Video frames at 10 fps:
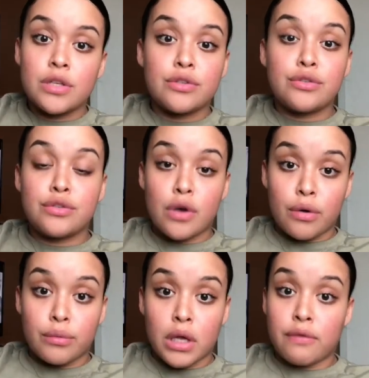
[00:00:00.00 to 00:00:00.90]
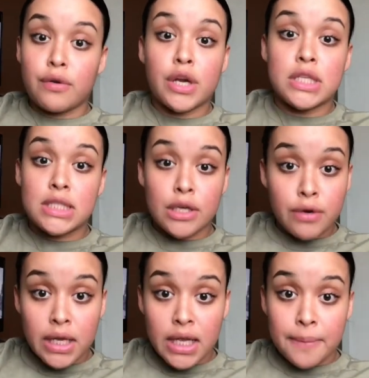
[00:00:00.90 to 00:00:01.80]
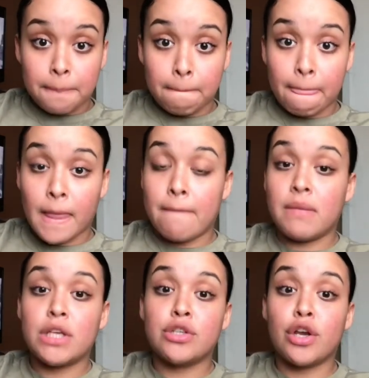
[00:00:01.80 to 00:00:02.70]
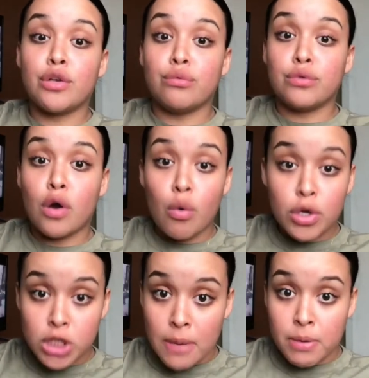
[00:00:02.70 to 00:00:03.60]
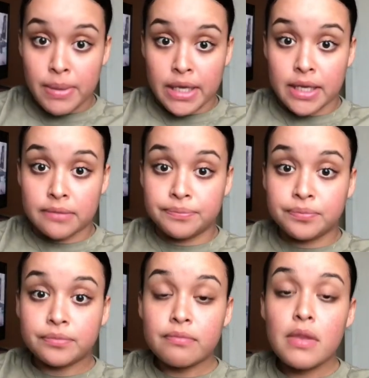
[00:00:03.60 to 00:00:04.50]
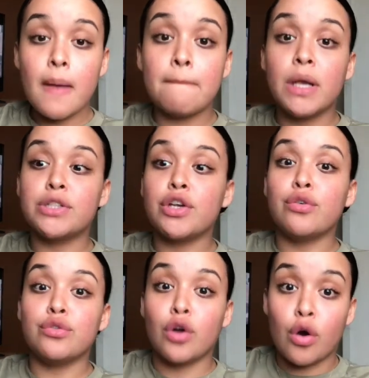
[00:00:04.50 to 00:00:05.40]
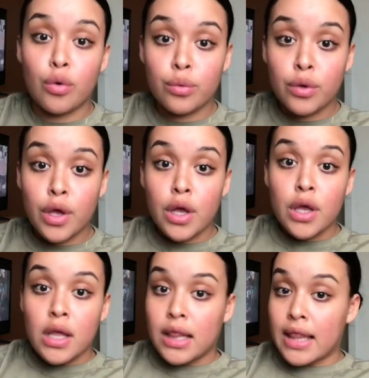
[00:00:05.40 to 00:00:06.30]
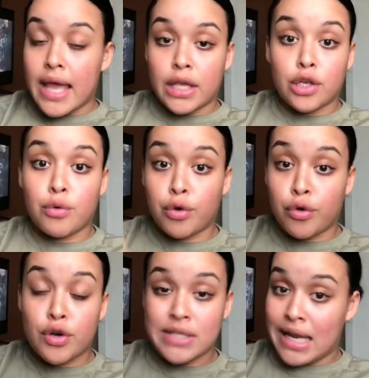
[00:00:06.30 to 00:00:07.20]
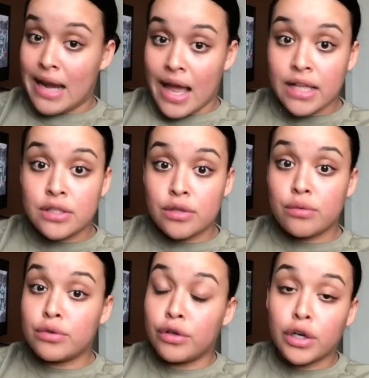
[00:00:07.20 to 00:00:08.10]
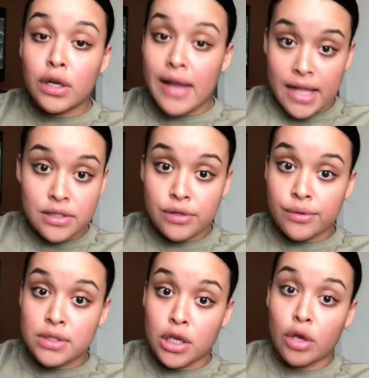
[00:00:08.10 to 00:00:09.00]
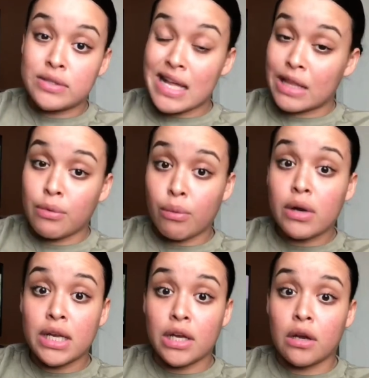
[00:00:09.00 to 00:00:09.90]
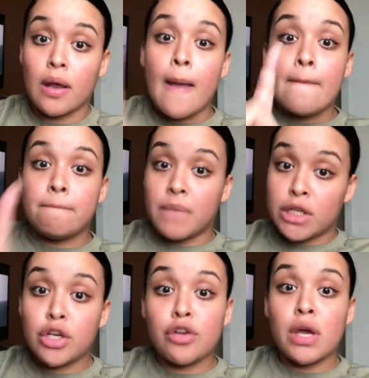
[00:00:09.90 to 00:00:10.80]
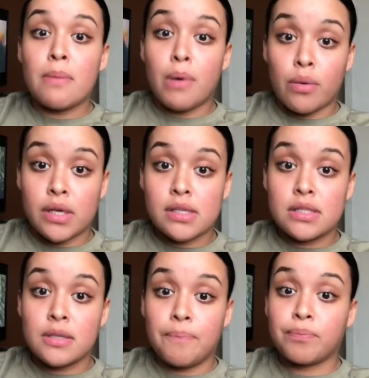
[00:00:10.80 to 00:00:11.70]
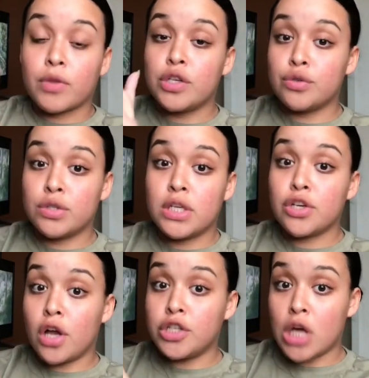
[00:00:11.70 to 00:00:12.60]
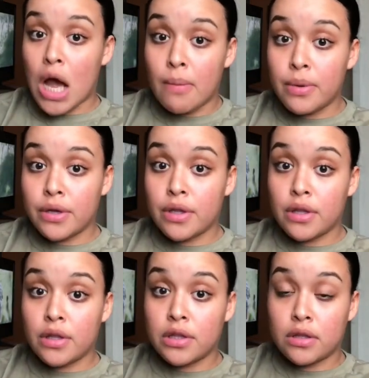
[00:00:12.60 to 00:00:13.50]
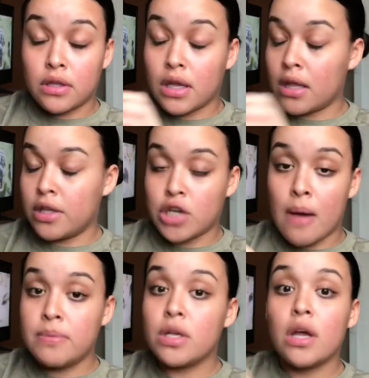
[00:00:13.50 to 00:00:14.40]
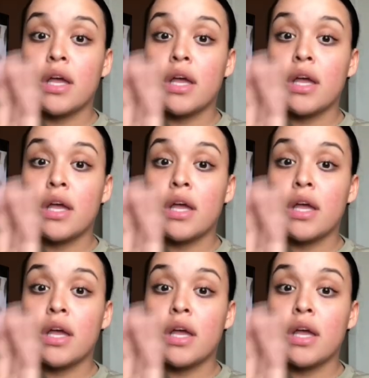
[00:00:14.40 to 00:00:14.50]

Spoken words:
So if you're considering it, make sure you know what job you're picking. Make sure you know, like, your recruiter is not lying to you. They're gonna lie to you and tell you exactly what you want to hear. Make sure you get a bonus, because usually the jobs